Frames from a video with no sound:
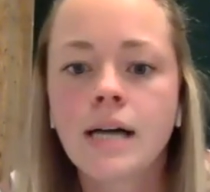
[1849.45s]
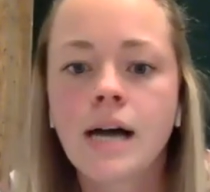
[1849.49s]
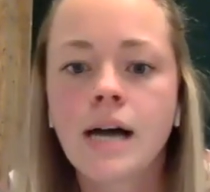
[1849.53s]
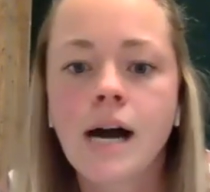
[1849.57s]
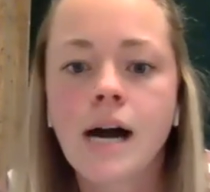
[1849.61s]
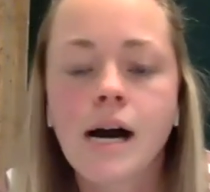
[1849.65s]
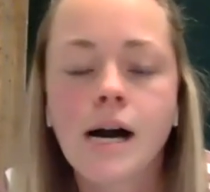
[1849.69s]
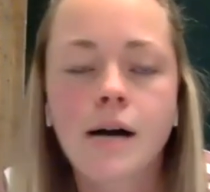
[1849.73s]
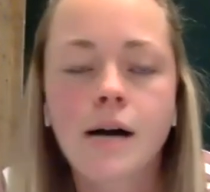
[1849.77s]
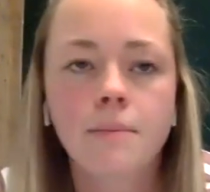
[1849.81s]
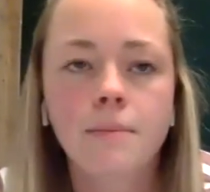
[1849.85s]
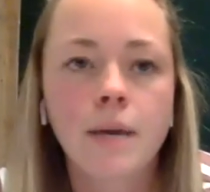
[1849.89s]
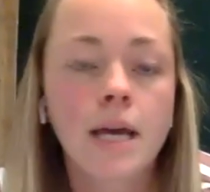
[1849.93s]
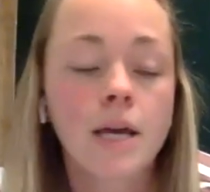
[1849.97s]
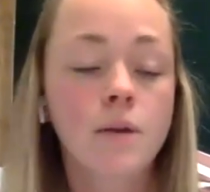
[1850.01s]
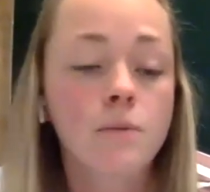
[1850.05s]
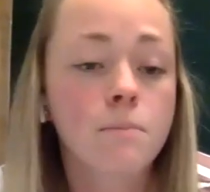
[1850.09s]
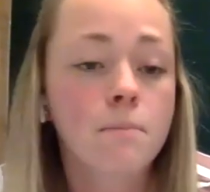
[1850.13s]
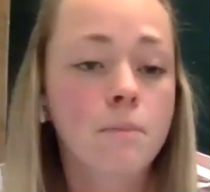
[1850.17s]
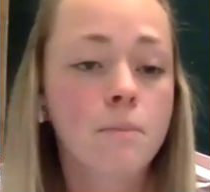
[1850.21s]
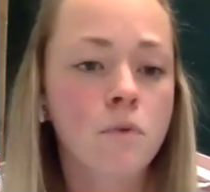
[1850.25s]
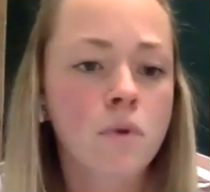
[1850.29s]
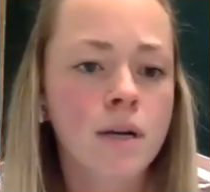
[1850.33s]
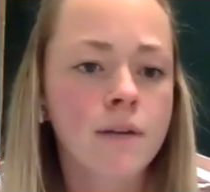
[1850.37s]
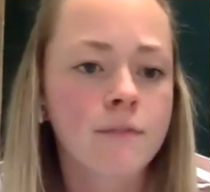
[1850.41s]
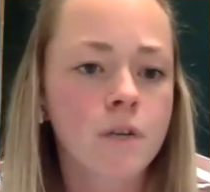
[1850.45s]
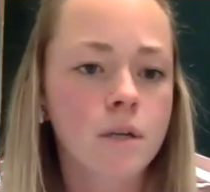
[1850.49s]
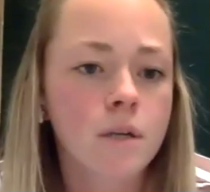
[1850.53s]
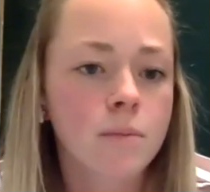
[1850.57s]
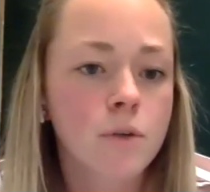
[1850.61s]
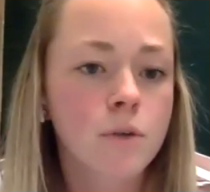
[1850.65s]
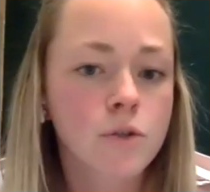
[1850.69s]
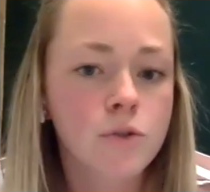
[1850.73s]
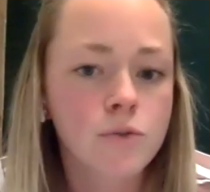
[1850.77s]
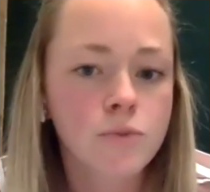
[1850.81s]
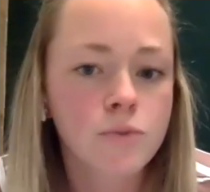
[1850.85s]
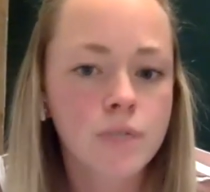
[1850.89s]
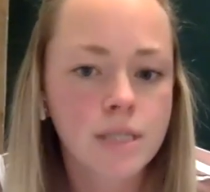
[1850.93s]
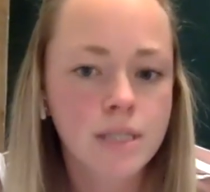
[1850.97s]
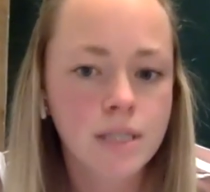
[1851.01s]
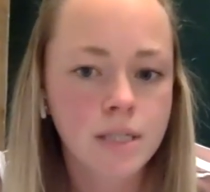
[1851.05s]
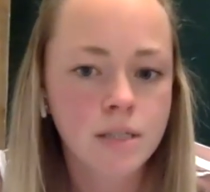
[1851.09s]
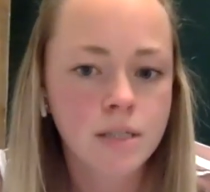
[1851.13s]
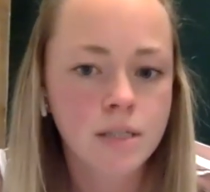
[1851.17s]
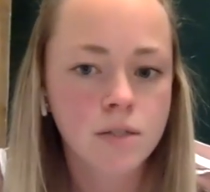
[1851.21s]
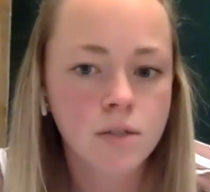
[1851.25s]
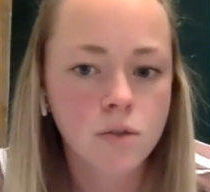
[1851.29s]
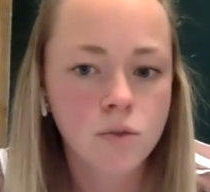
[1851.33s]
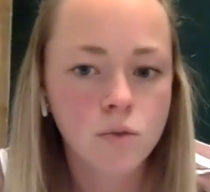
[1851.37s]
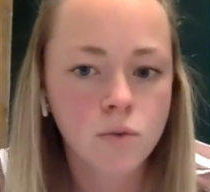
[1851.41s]
And one of our most
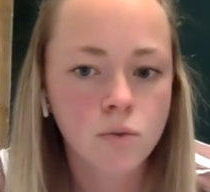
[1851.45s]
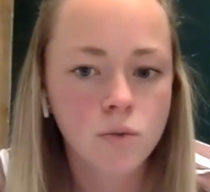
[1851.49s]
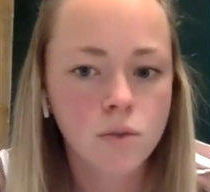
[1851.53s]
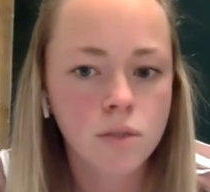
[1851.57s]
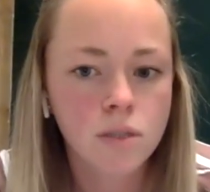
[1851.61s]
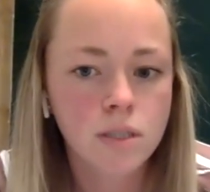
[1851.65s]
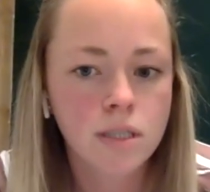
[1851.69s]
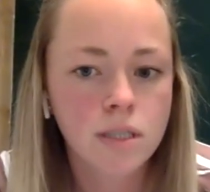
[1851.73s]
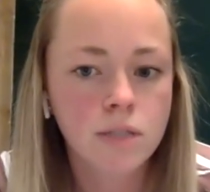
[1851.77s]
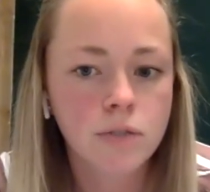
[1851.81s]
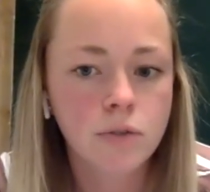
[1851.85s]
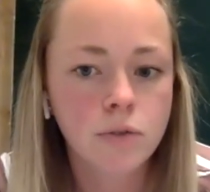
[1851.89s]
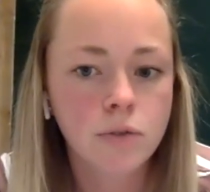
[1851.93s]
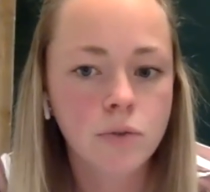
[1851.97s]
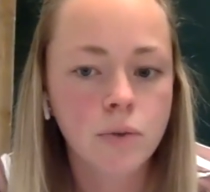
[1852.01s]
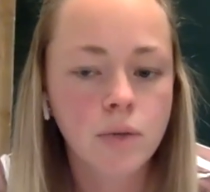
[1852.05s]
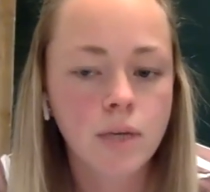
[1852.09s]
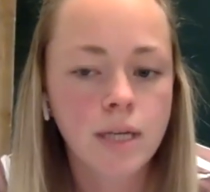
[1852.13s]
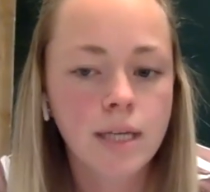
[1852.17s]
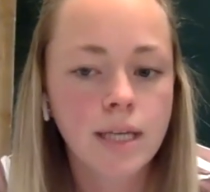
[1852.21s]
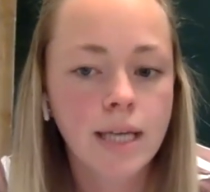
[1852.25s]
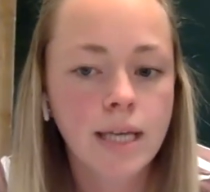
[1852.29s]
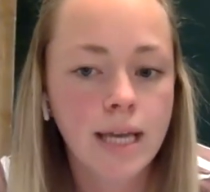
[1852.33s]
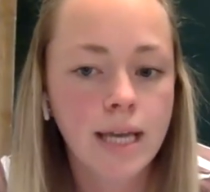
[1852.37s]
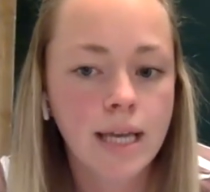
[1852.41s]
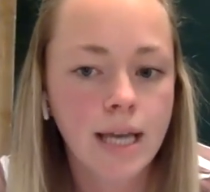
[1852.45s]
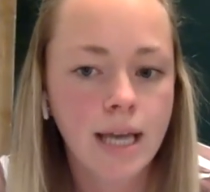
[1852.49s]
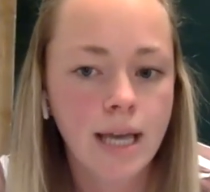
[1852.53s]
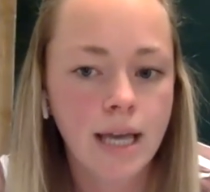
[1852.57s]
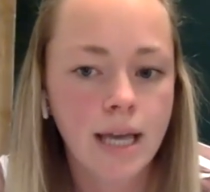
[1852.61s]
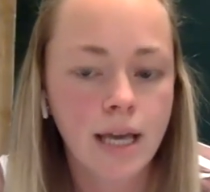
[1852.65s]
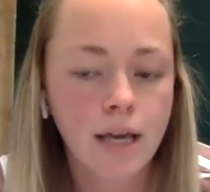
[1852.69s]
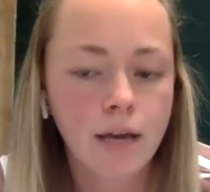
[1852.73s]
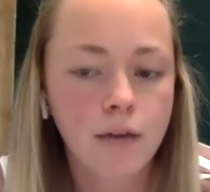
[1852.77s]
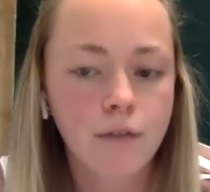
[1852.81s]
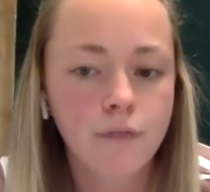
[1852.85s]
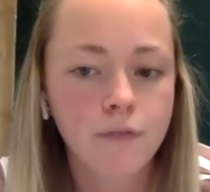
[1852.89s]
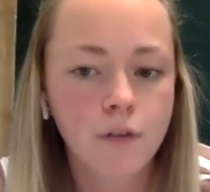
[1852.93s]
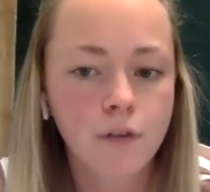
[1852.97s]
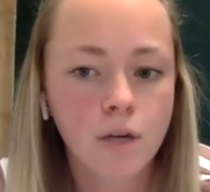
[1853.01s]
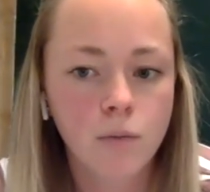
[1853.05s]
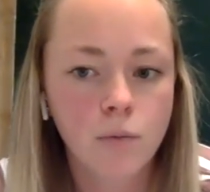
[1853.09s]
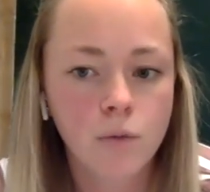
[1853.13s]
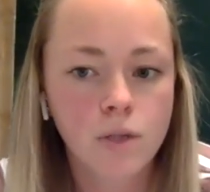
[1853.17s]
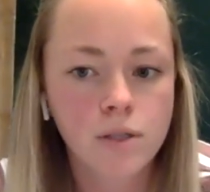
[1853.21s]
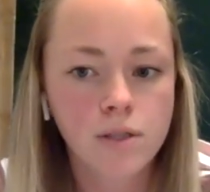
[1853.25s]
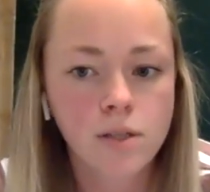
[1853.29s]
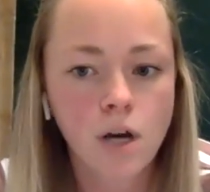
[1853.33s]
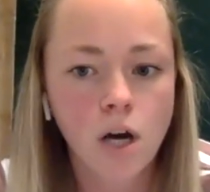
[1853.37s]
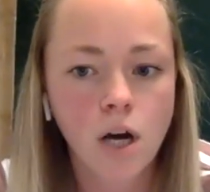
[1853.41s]
recent school to get a farm
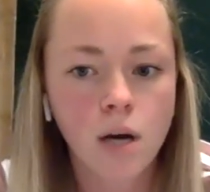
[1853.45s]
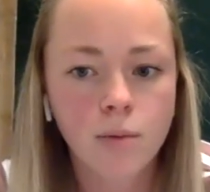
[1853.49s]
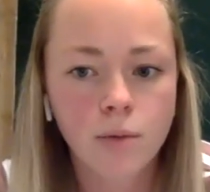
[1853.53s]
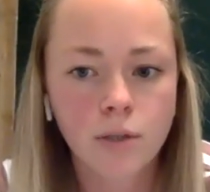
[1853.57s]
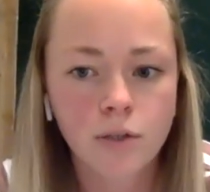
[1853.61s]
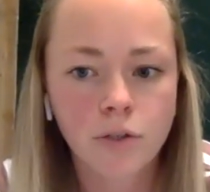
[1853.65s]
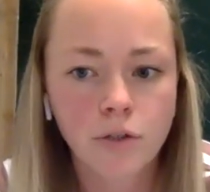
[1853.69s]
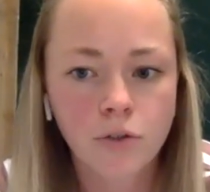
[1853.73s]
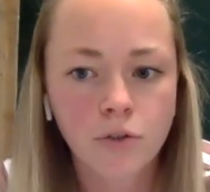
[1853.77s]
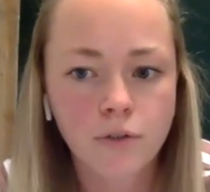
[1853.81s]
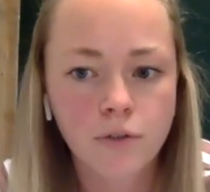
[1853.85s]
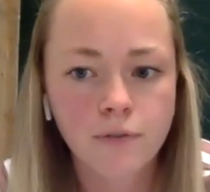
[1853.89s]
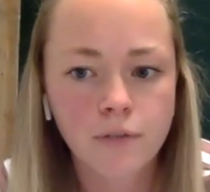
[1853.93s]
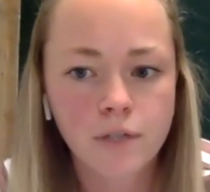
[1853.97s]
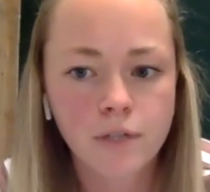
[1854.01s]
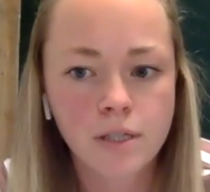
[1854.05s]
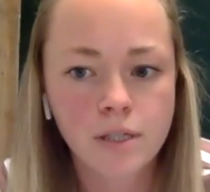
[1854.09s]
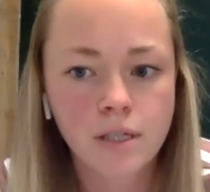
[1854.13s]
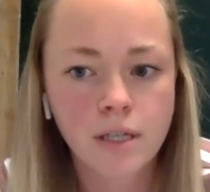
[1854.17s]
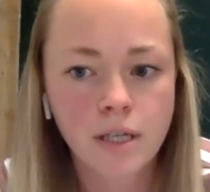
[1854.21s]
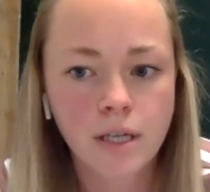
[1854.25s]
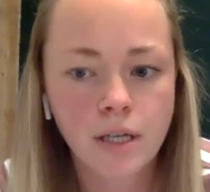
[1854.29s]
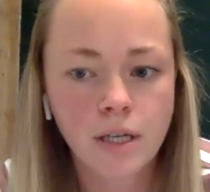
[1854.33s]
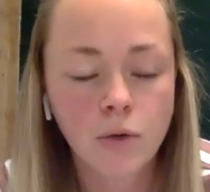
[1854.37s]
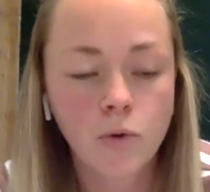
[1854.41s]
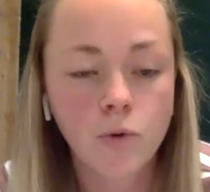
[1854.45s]
was Auburn University,